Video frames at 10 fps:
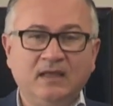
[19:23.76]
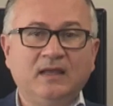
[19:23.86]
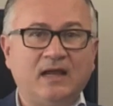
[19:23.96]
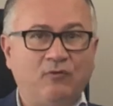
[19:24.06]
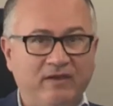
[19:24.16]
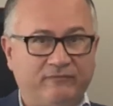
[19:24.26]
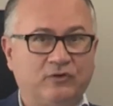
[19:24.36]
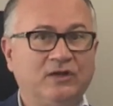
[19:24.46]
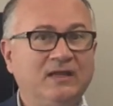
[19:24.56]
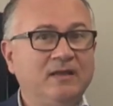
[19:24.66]

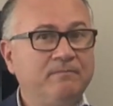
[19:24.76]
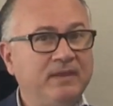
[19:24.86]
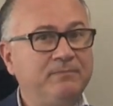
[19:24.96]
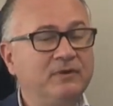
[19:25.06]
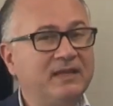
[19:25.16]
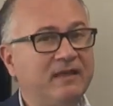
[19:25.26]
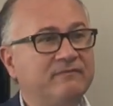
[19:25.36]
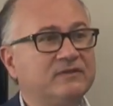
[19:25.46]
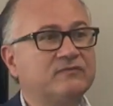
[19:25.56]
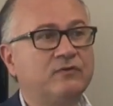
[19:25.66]
However, people
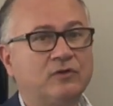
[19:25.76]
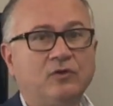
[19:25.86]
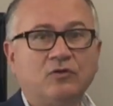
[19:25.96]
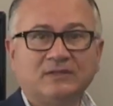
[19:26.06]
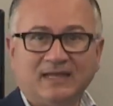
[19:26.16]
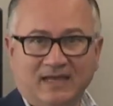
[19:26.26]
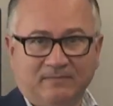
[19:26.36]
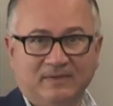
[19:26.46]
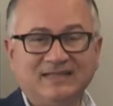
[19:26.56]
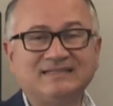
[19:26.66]
have this for a long
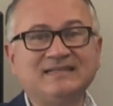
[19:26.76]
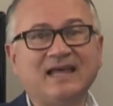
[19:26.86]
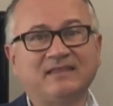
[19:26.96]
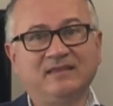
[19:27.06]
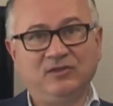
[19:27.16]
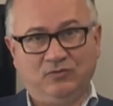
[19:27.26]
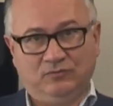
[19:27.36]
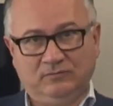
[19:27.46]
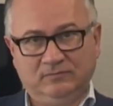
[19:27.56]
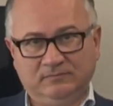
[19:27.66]
time. It's nothing new.
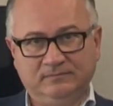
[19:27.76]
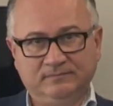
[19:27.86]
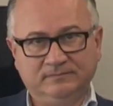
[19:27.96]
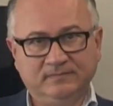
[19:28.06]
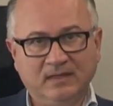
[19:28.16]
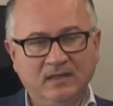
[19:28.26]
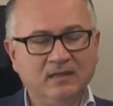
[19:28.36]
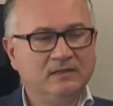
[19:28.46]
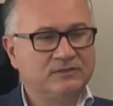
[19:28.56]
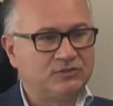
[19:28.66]

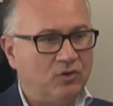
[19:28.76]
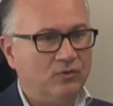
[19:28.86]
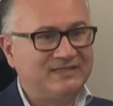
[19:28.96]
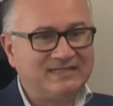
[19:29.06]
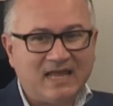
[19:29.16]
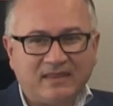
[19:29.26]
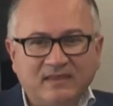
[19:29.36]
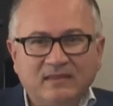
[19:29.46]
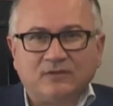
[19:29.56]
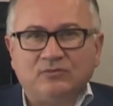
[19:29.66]
So it's
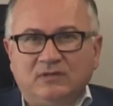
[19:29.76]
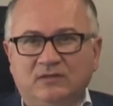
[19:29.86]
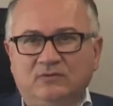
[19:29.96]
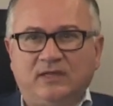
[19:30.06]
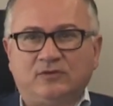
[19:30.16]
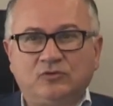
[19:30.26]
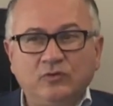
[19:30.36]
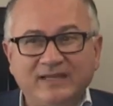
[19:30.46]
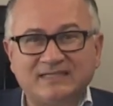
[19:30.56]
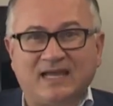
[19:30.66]
nothing that we need to get
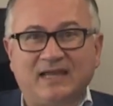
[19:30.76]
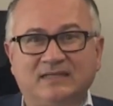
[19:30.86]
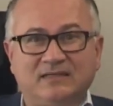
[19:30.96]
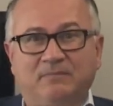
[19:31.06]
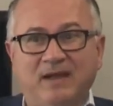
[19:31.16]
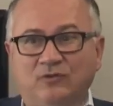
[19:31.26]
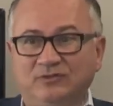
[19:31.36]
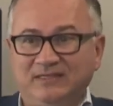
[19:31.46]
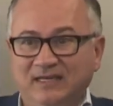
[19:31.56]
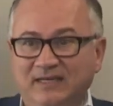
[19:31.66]
too excited
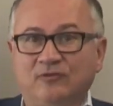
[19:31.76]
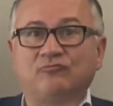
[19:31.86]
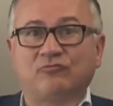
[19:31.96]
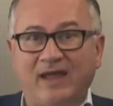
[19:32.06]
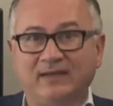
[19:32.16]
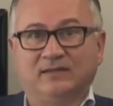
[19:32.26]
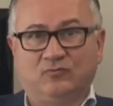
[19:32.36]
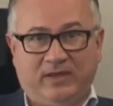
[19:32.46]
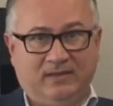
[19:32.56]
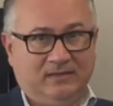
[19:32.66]
about dealing right
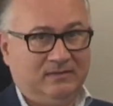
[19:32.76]
away.